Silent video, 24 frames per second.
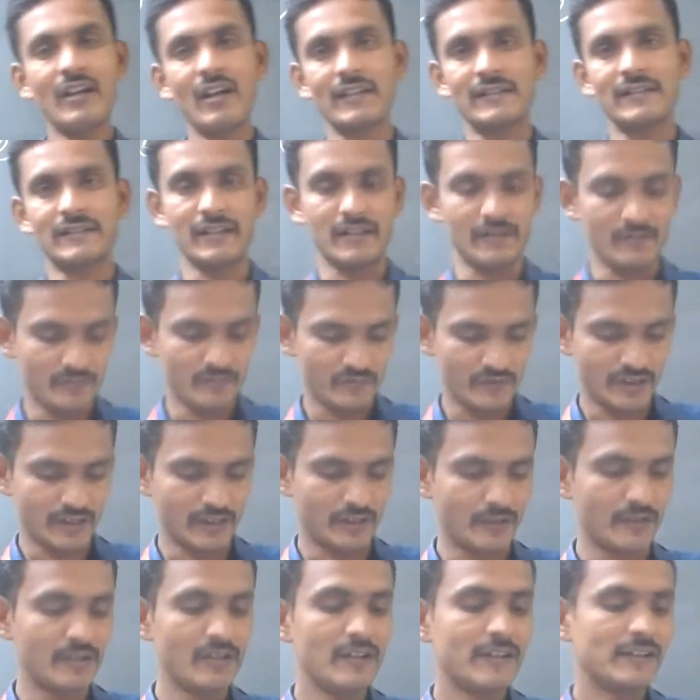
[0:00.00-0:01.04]
asking
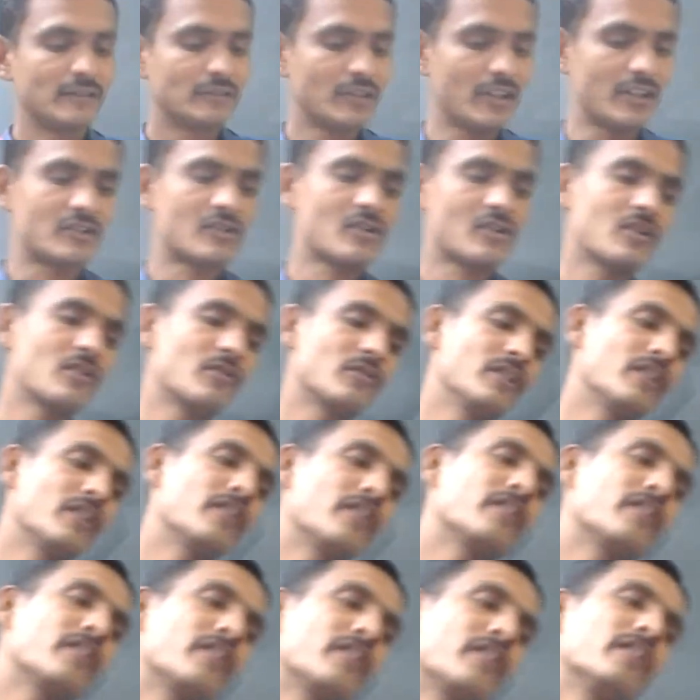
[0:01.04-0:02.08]
whether. So yesterday
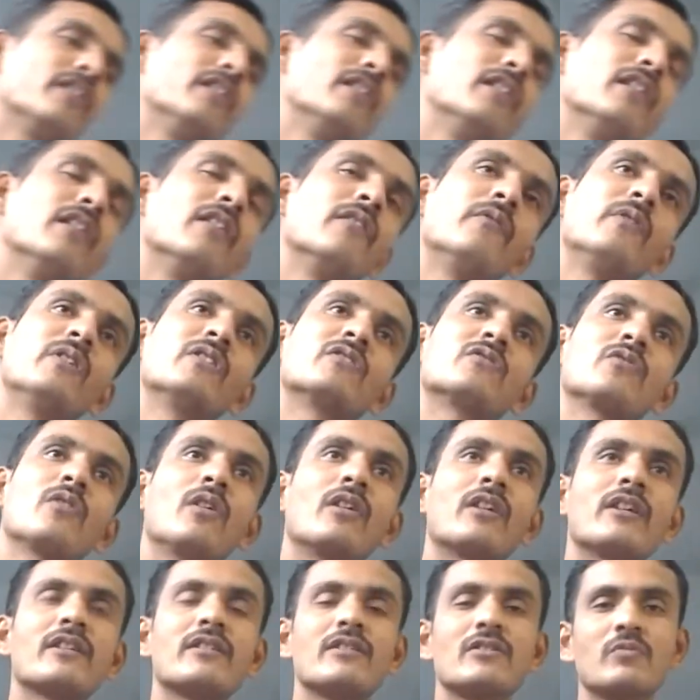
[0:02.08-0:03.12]
only we
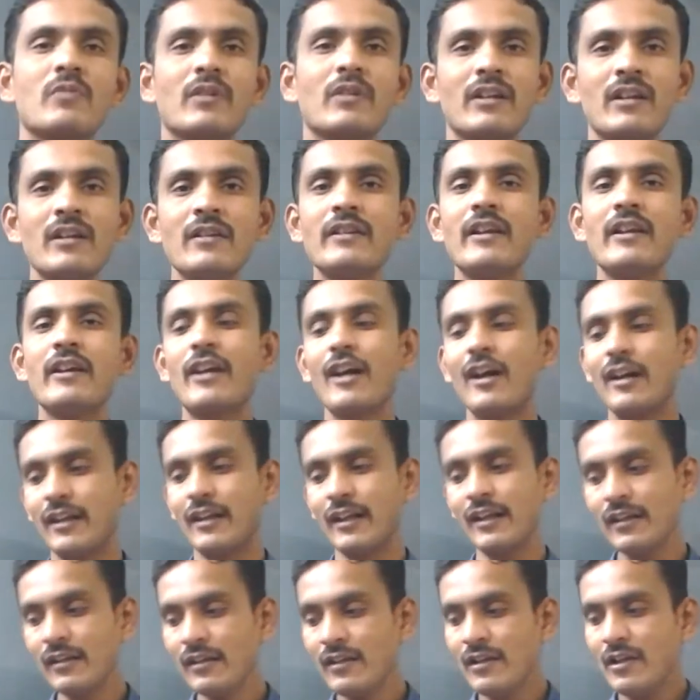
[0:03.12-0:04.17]
solved this one. They
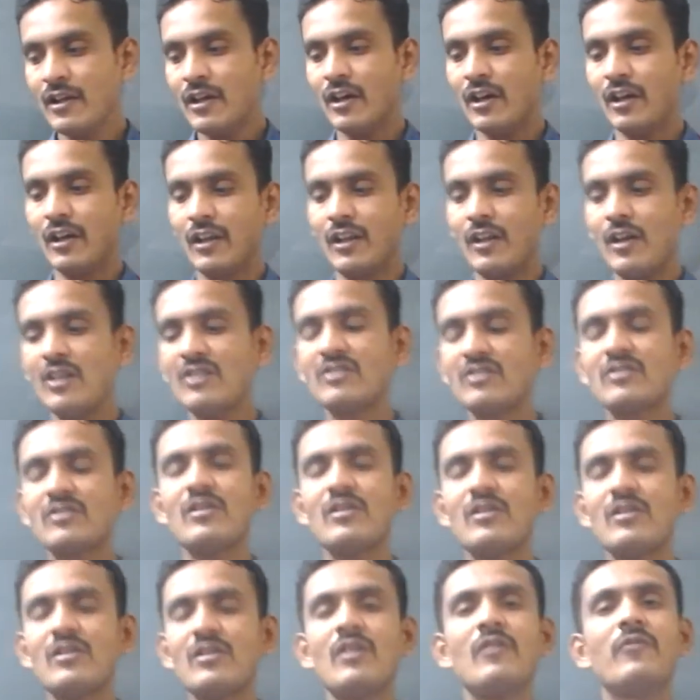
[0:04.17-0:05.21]
get a
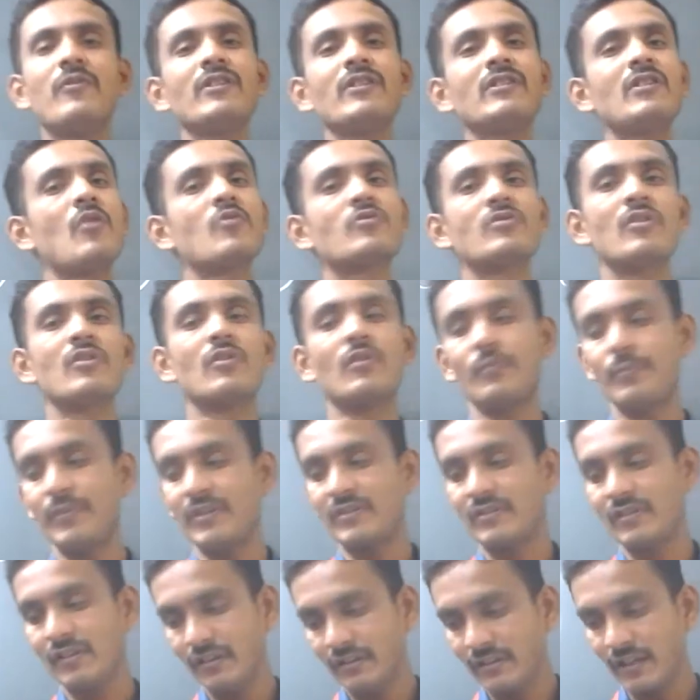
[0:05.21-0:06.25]
loss of 1,000
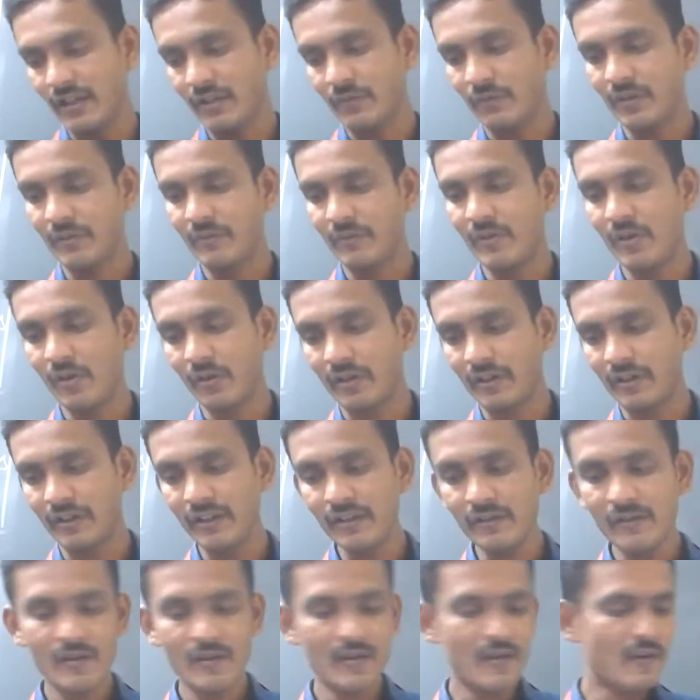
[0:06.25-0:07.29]
rupees. That one we
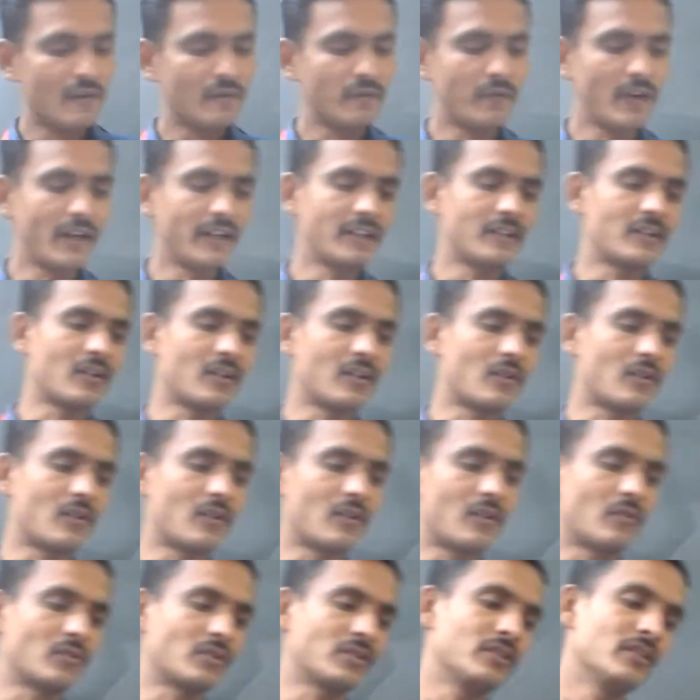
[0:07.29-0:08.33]
already find it
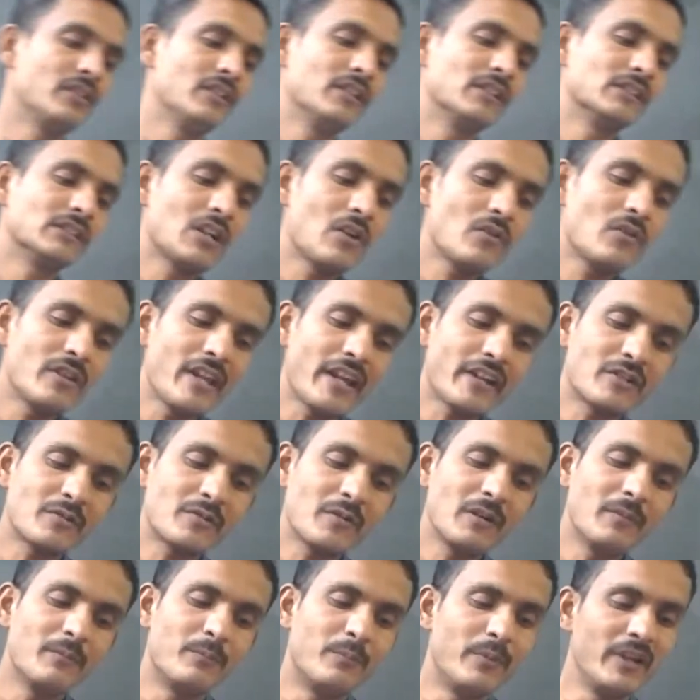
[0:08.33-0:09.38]
out. Now next
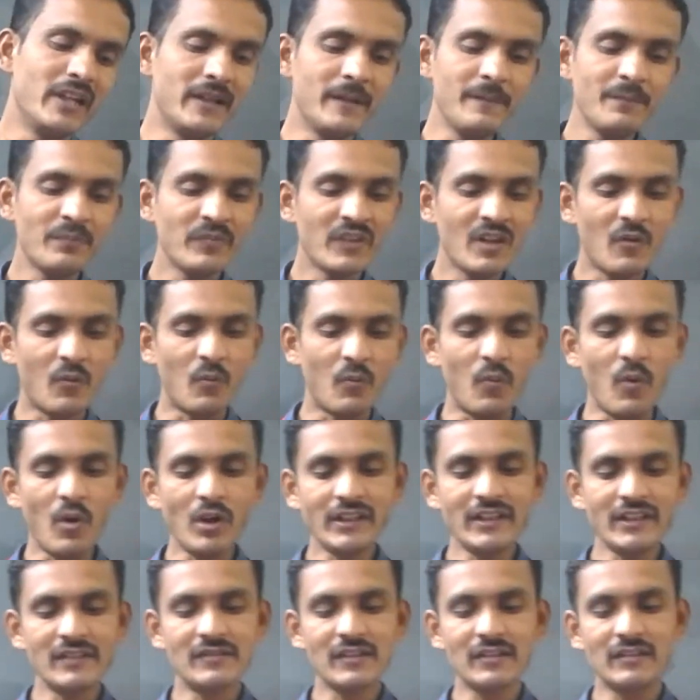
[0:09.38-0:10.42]
one B.
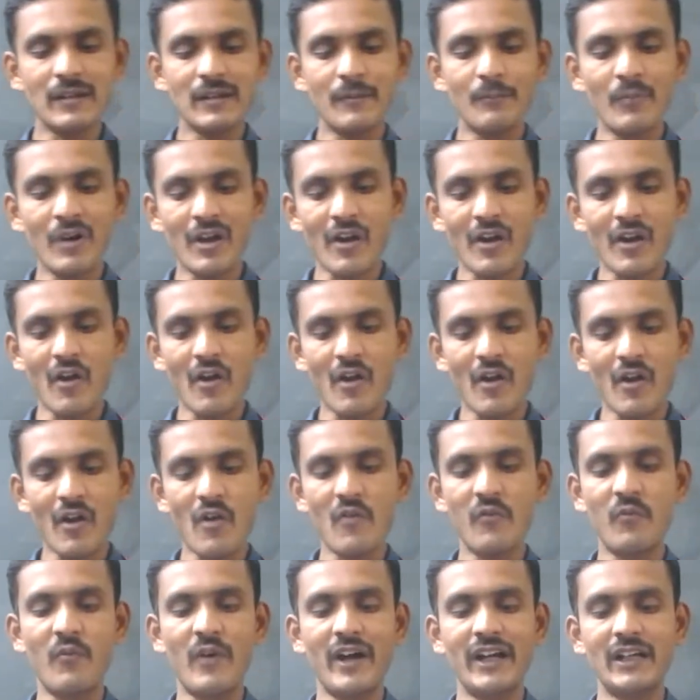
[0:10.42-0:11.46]
What is the number
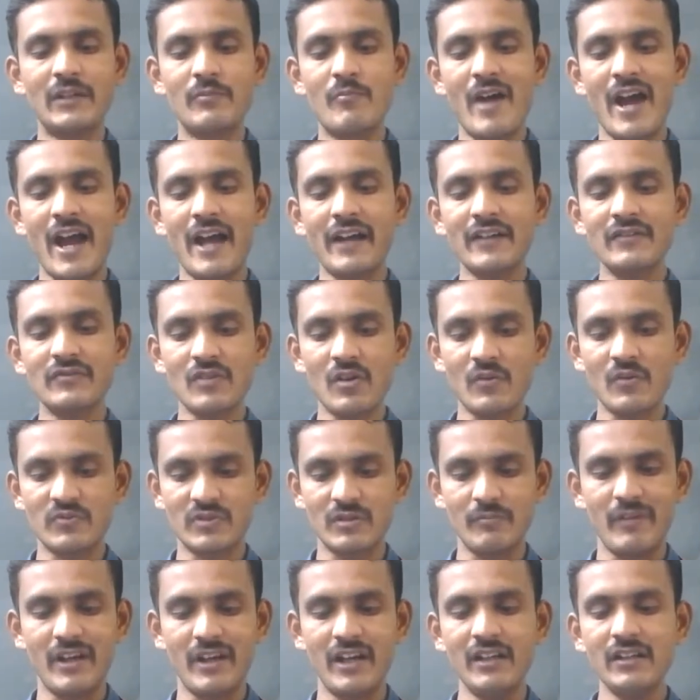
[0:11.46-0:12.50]
of white bags of
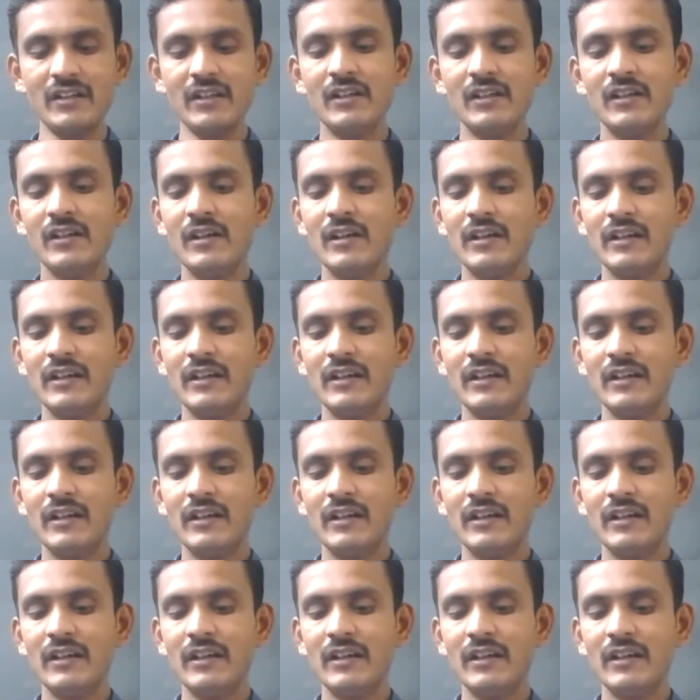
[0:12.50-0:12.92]
cement?